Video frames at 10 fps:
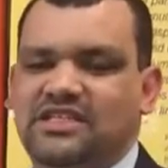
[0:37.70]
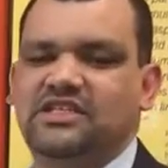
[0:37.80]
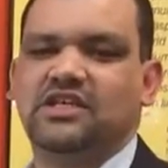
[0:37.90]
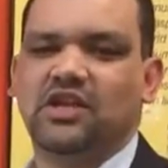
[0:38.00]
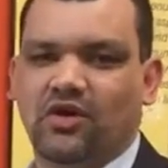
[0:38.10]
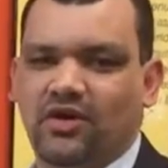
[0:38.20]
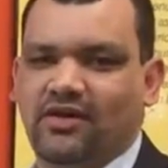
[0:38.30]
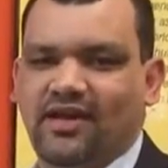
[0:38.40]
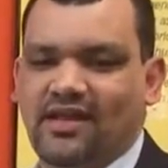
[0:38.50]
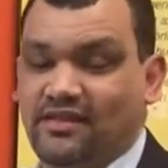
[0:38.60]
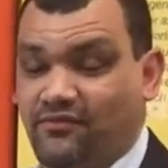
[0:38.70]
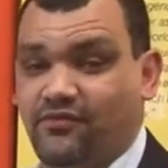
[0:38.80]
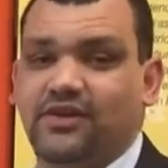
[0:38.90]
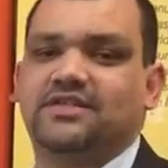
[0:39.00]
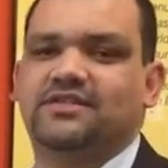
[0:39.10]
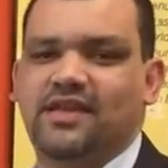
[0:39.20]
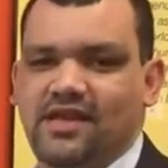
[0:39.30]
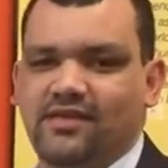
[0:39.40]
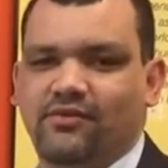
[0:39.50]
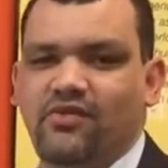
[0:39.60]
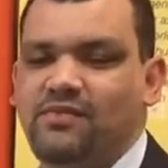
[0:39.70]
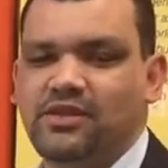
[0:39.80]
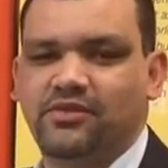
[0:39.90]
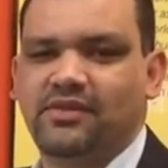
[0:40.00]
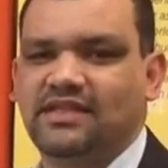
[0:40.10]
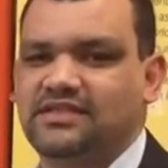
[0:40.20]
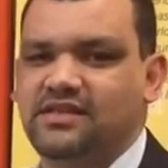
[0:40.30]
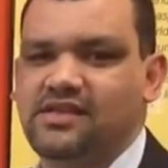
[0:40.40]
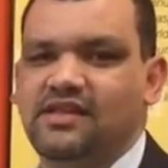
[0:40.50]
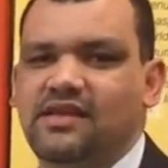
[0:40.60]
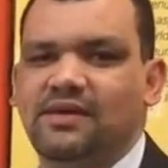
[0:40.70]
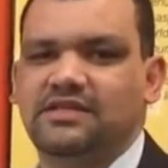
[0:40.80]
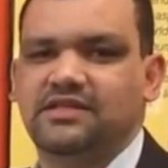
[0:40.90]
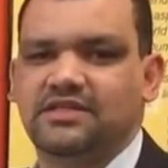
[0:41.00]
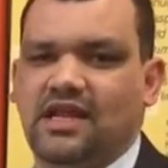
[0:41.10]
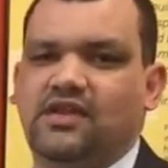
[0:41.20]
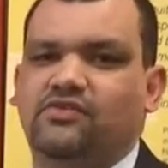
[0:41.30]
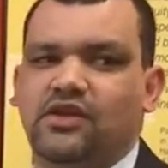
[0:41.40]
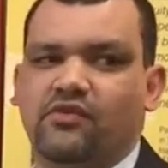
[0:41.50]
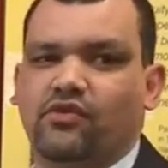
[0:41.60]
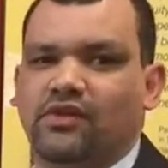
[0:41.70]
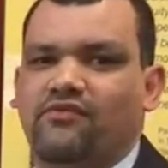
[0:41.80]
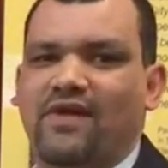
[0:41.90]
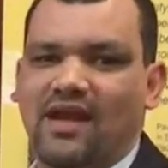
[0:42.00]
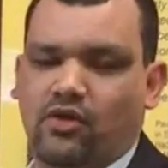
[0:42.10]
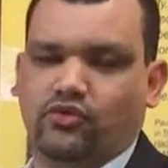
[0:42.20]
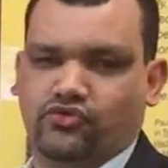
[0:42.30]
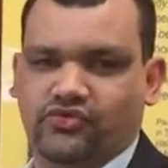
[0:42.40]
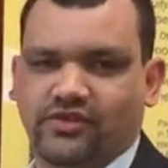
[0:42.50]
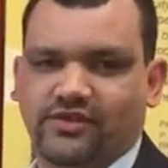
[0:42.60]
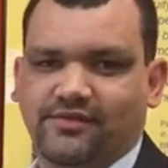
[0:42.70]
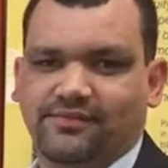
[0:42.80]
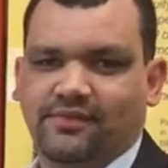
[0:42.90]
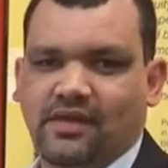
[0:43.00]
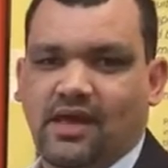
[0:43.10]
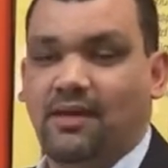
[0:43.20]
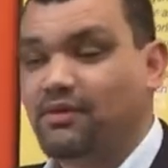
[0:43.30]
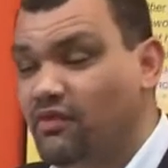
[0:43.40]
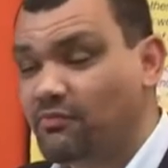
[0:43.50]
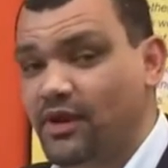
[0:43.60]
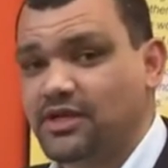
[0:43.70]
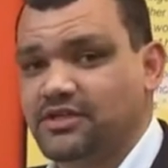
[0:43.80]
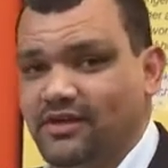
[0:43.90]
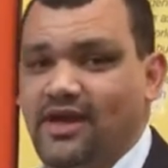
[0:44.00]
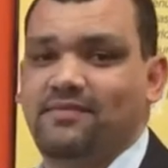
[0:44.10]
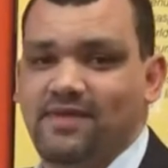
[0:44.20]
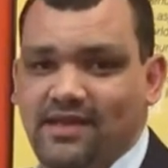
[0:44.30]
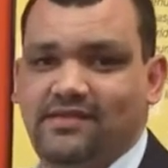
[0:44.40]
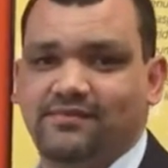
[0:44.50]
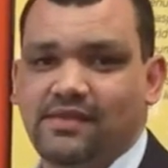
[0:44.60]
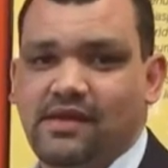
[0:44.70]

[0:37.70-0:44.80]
at GCLOG at the first day, we've been told that studying at MIT is like drinking from a fire hose. A bit of a pressure, I admit,